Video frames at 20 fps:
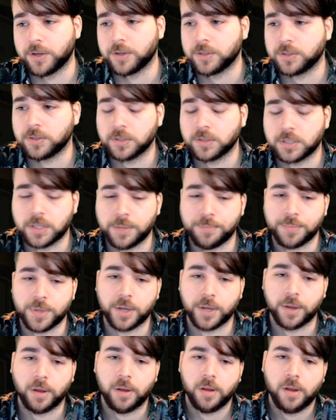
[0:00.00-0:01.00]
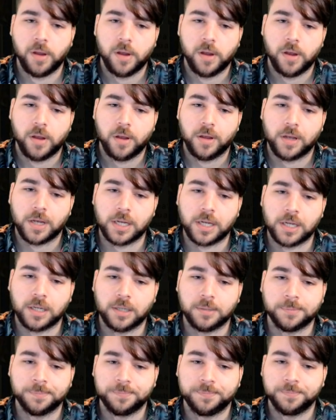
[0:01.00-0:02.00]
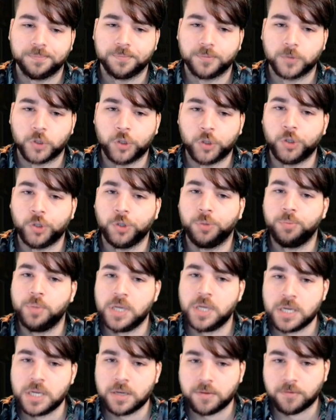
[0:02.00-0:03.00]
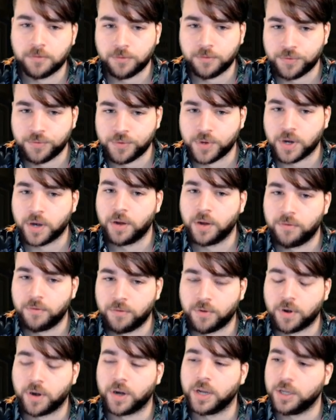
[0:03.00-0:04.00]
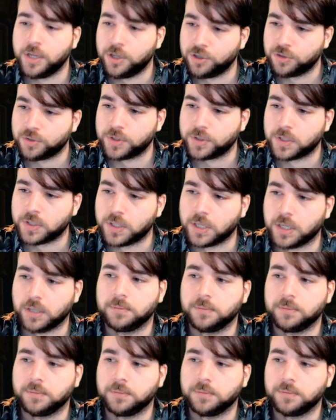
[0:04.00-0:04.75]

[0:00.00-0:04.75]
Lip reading: or something. Could be very, very interesting.